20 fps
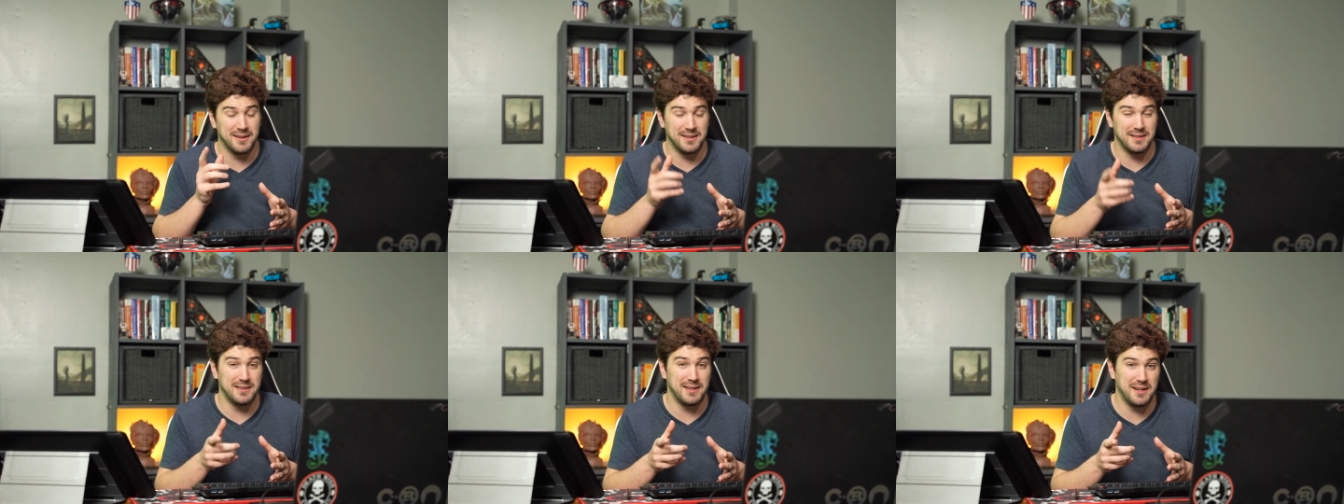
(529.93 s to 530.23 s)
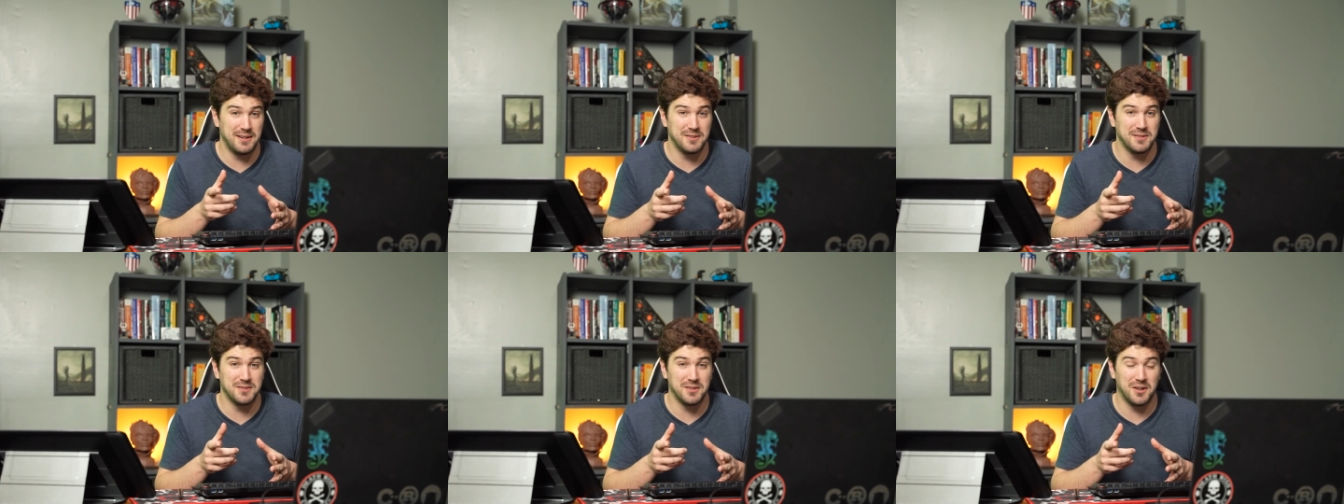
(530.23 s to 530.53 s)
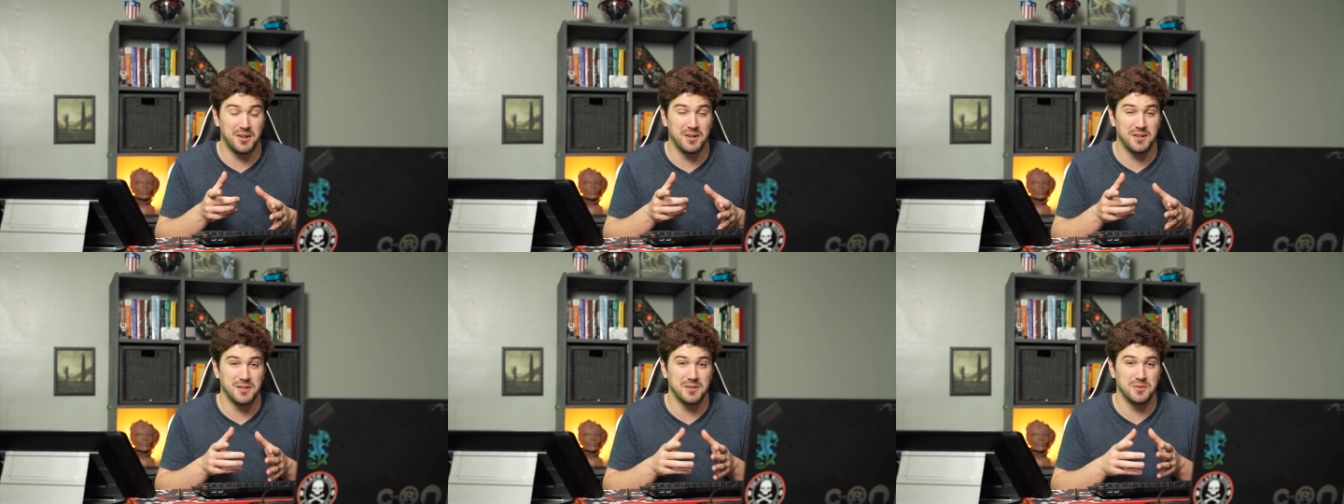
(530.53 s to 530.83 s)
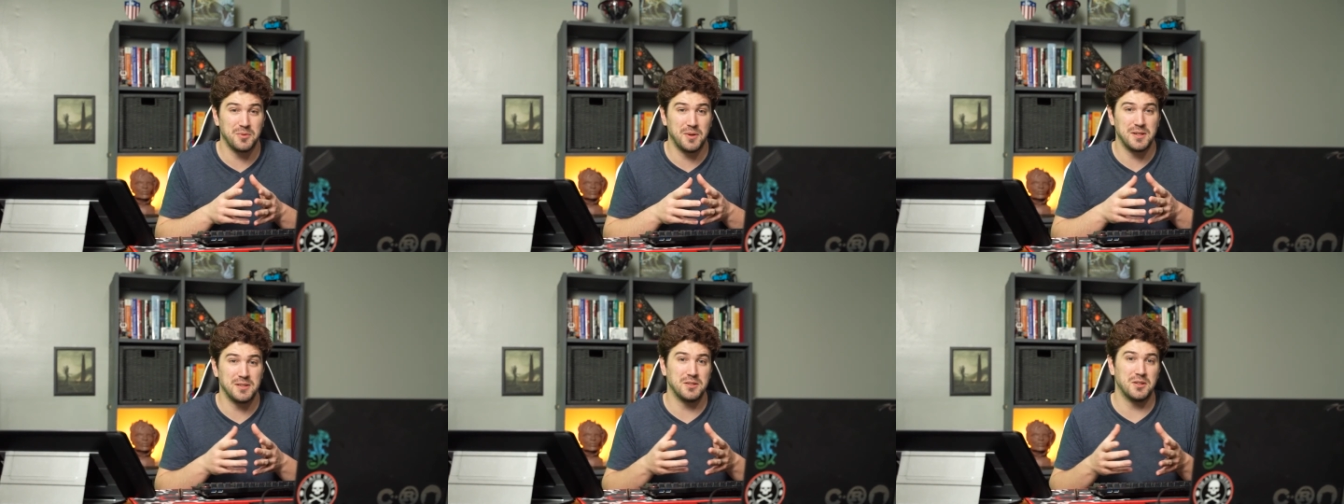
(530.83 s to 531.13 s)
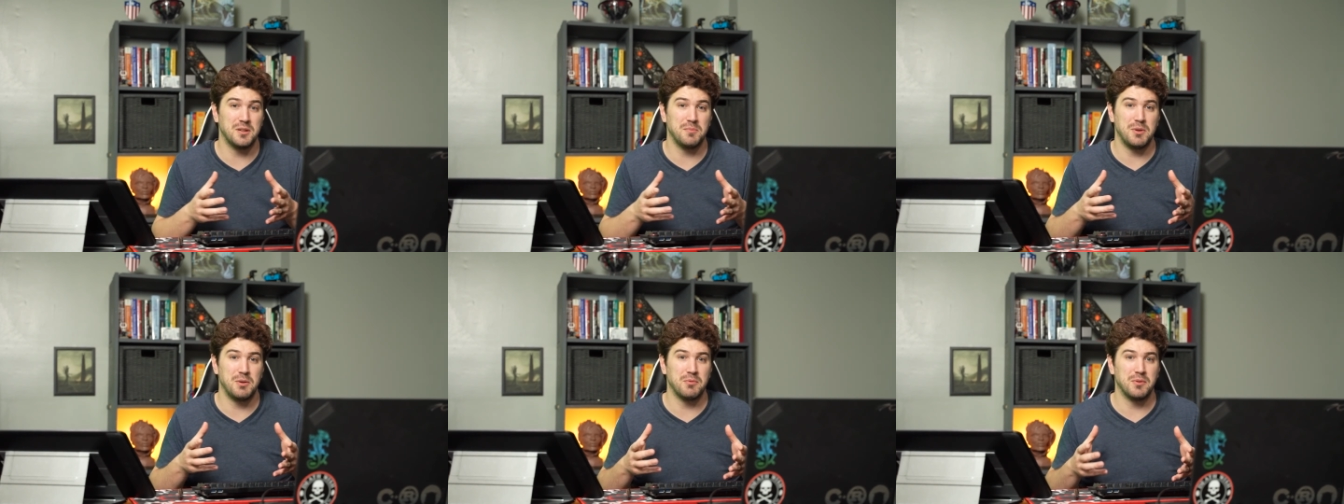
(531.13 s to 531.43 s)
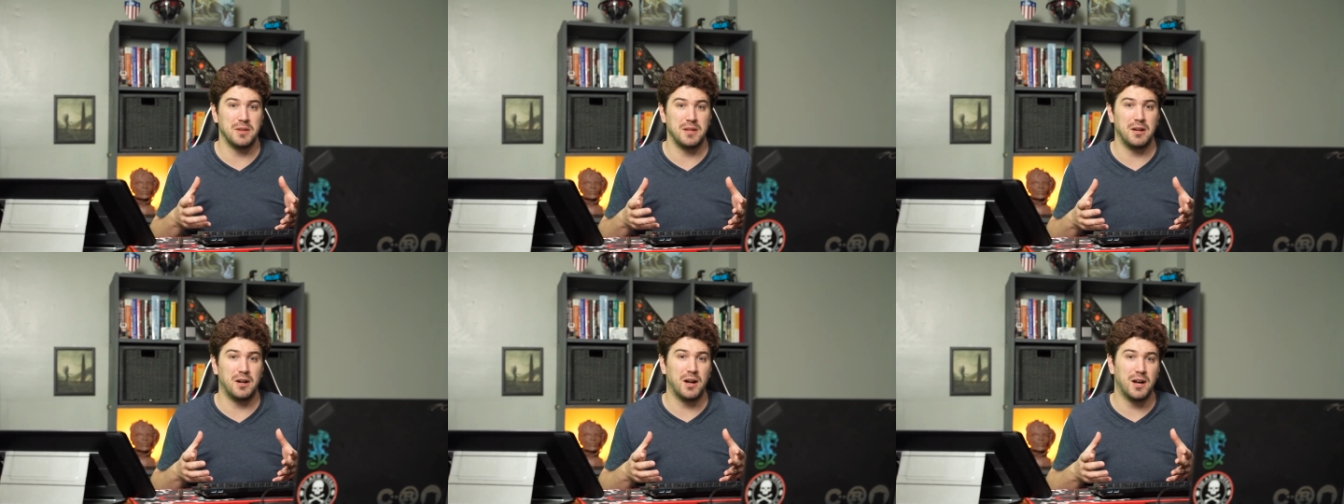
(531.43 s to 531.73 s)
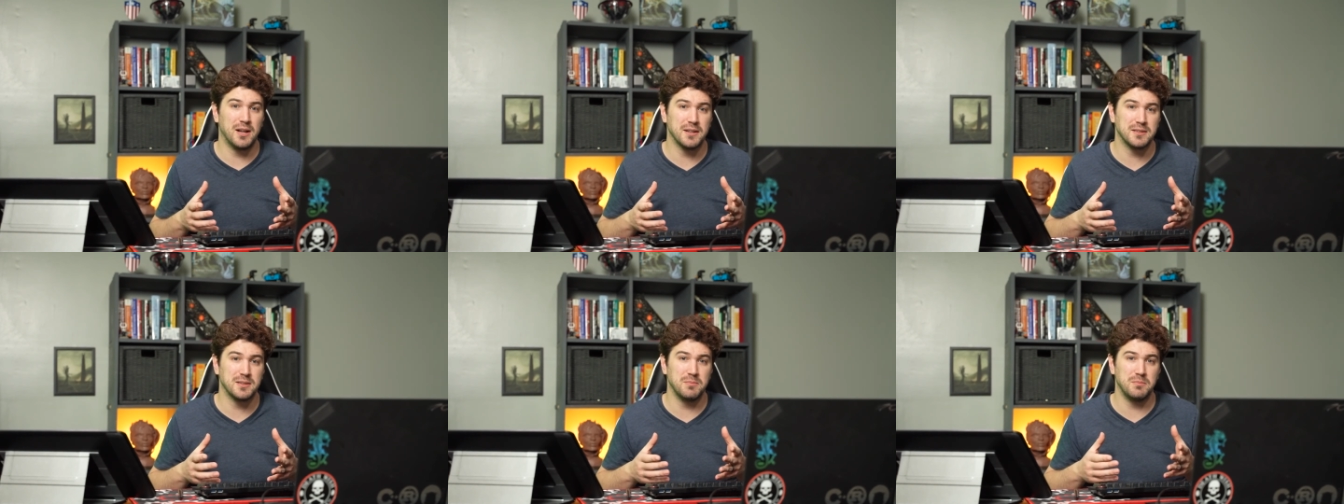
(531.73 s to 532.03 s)
Containers the hardest way is going to be really
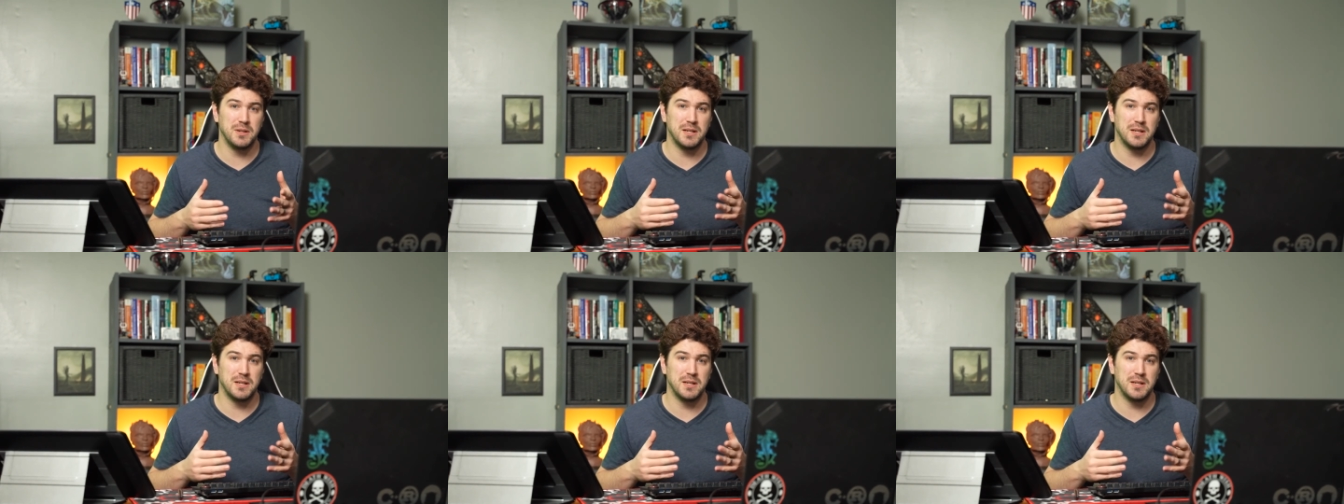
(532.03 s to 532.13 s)
awesome